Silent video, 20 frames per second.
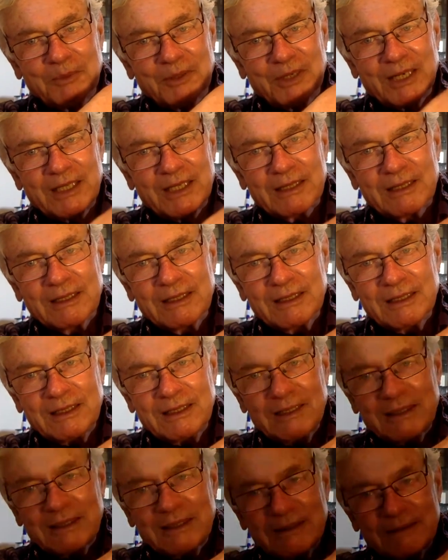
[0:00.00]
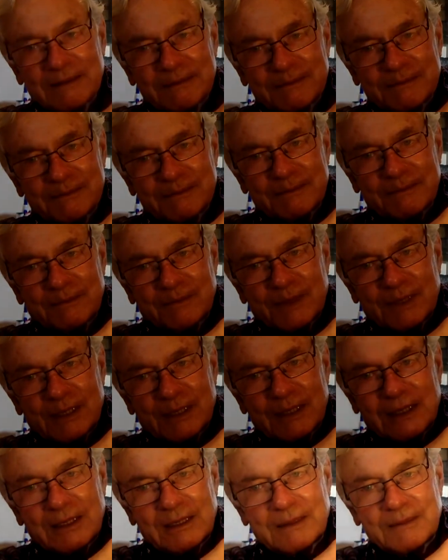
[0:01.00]
breath.
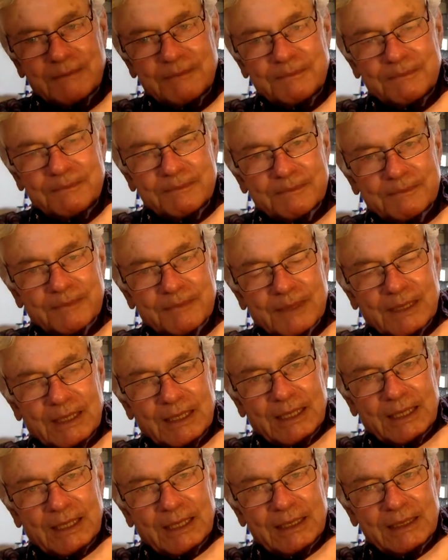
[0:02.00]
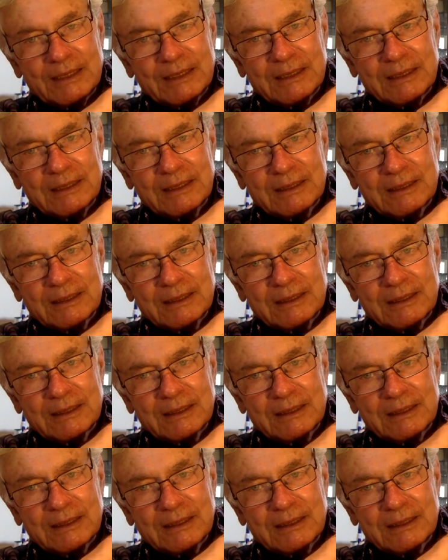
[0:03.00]
Um, and